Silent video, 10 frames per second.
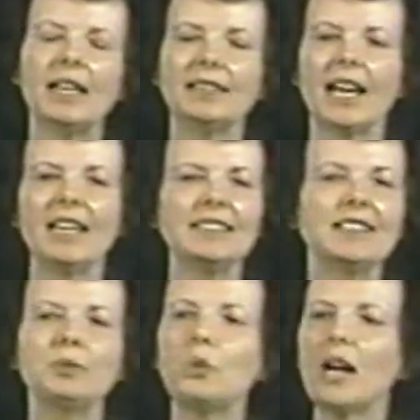And I
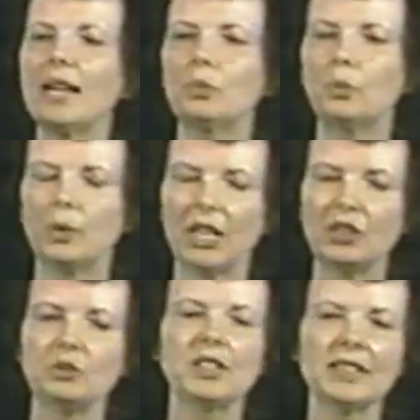said, why?
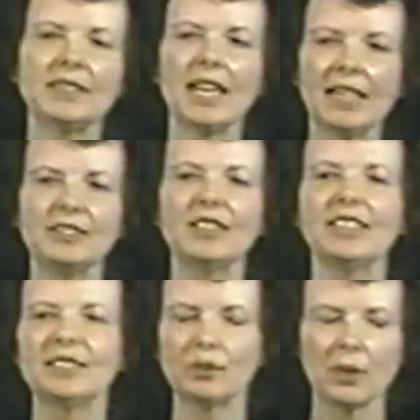Can you just
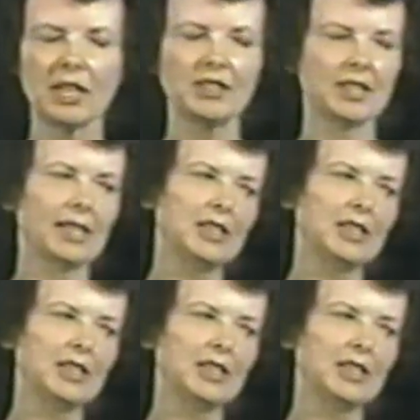answer this question?